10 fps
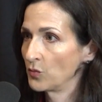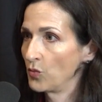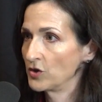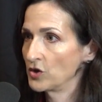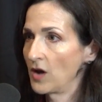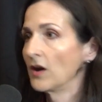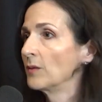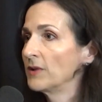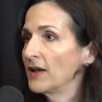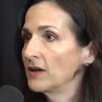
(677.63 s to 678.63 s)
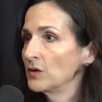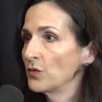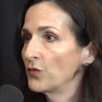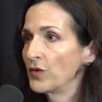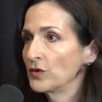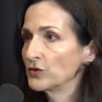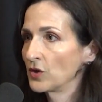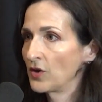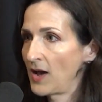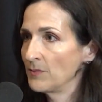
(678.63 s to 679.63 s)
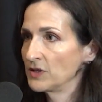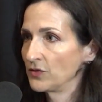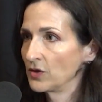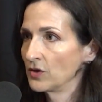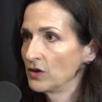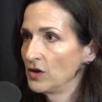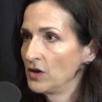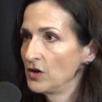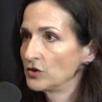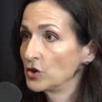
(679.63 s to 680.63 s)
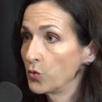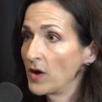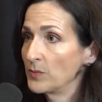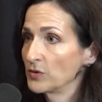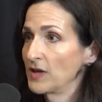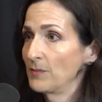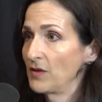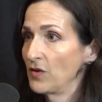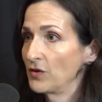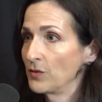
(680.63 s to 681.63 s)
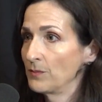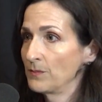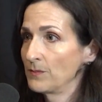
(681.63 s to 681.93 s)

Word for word: which on our planet fills our atmosphere to 20% by volume.